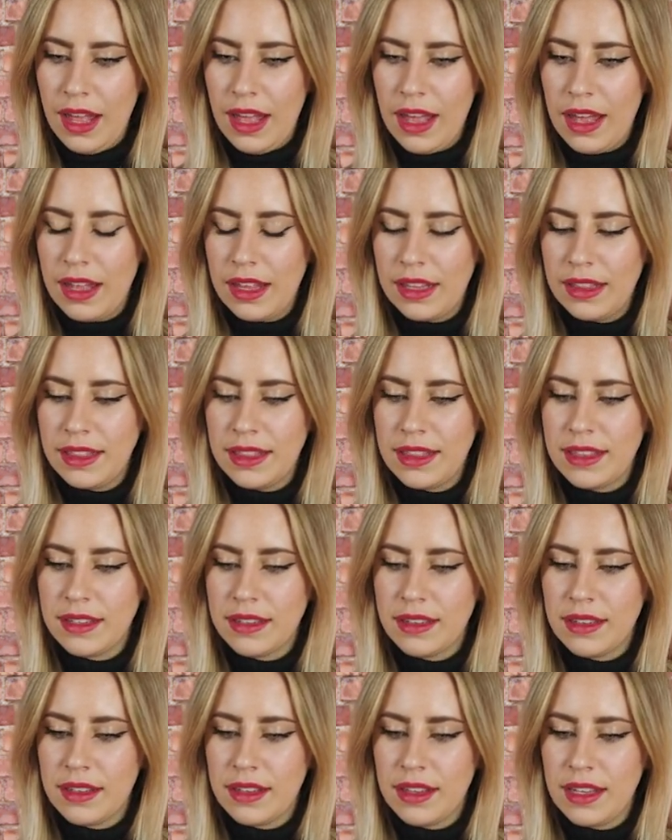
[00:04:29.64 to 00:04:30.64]
And
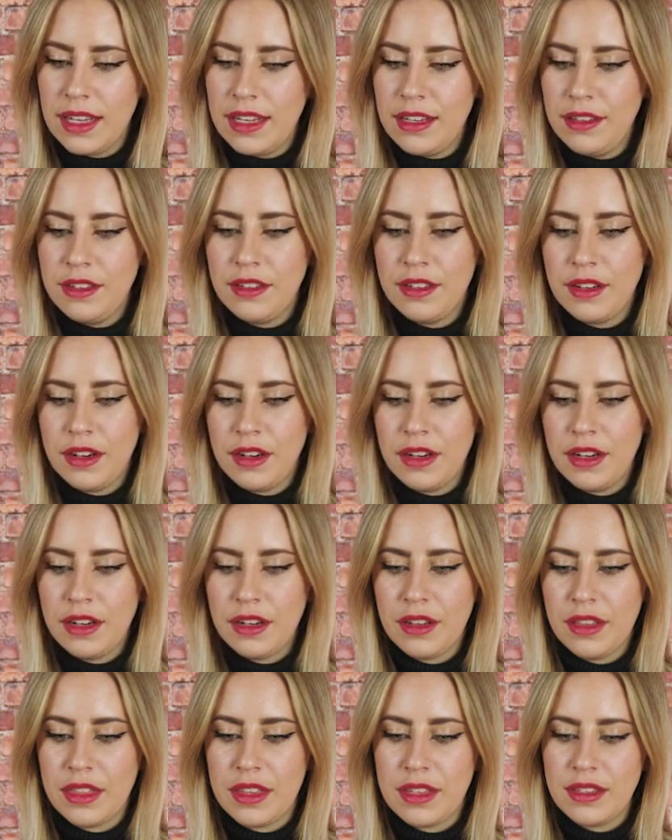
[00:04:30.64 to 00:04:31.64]

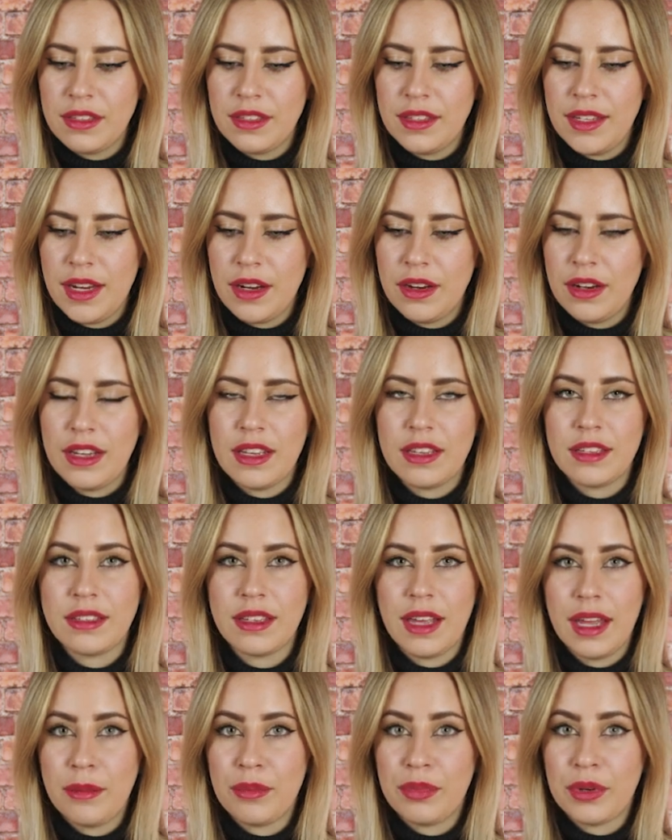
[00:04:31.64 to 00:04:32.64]
Easter this year is
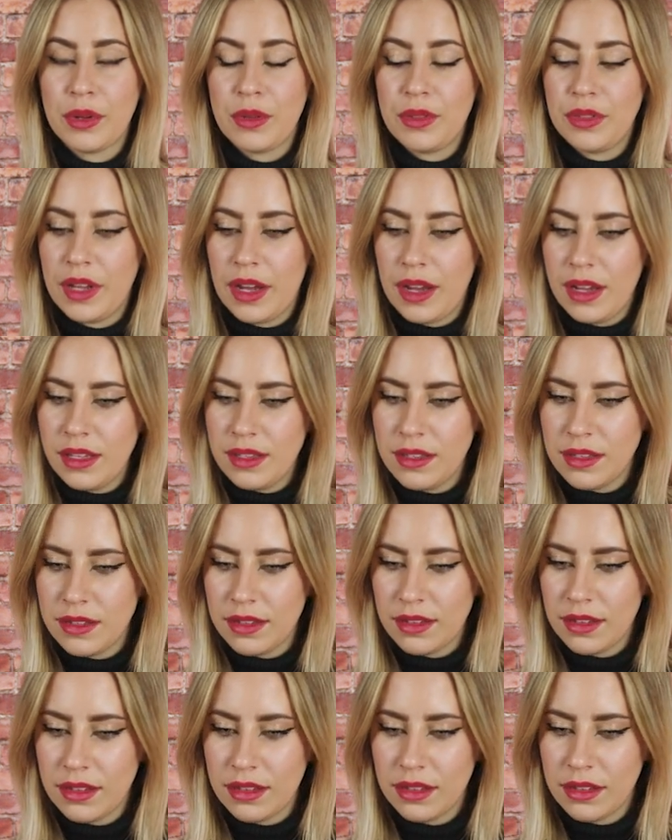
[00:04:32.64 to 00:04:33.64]
April
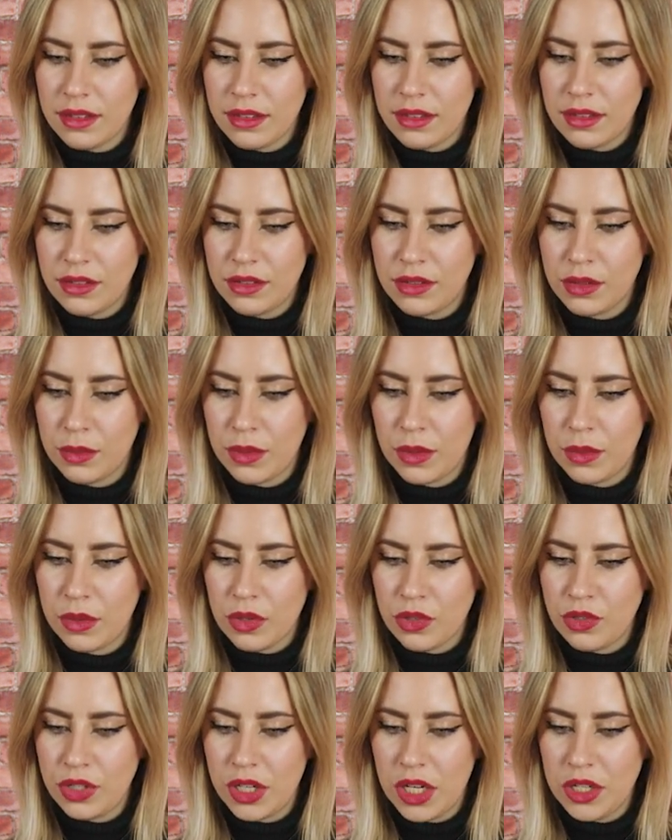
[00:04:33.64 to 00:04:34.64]
9th, so we
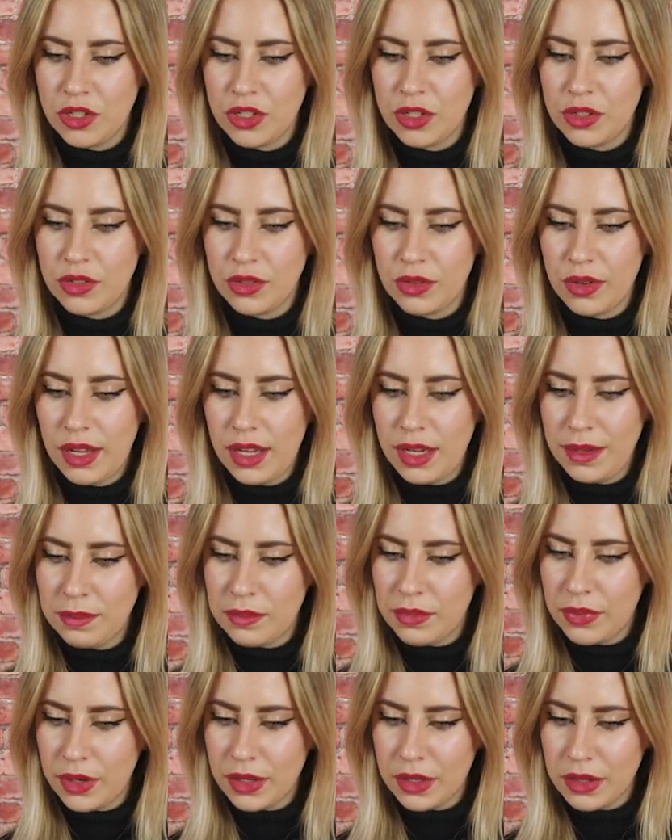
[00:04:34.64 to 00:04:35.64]
will change it to
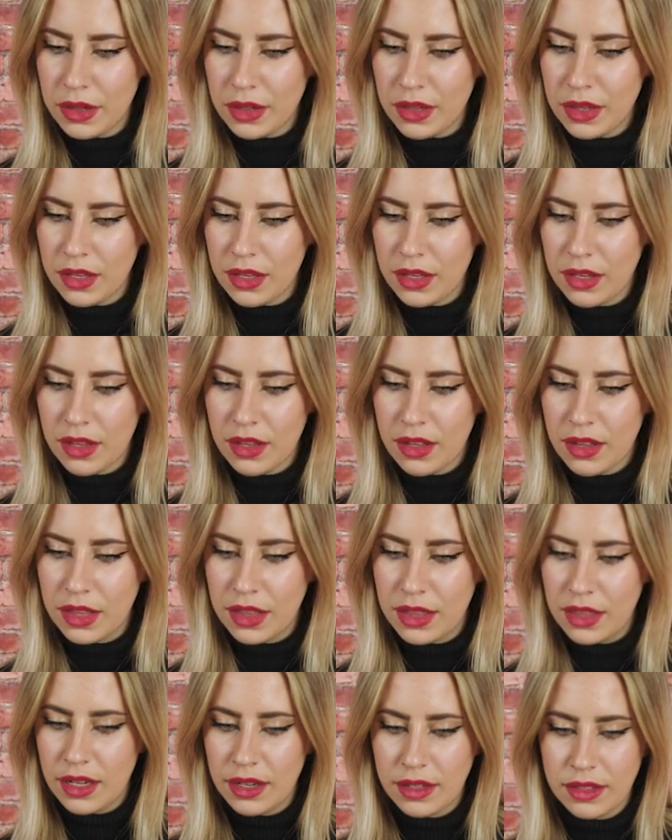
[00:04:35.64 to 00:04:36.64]
April
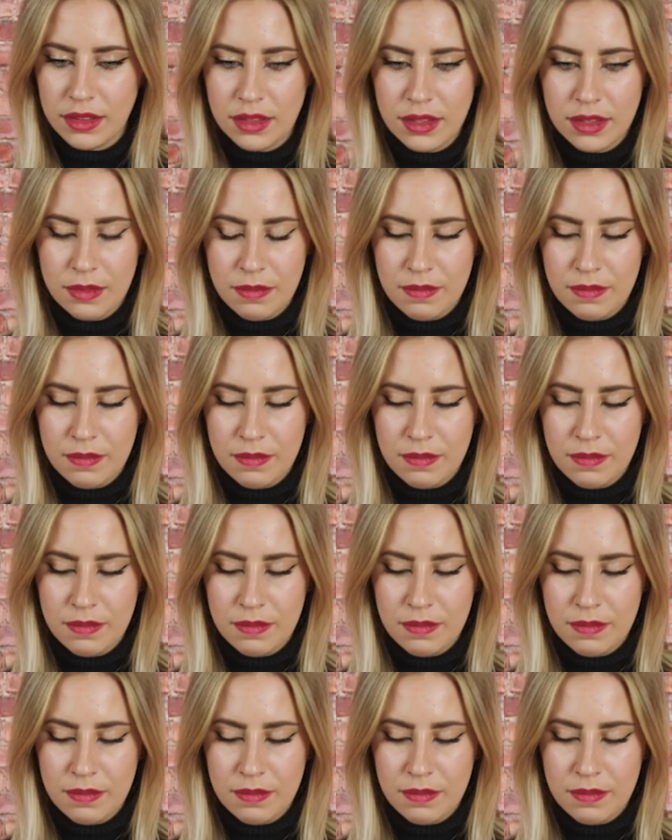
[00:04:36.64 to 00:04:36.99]
9th.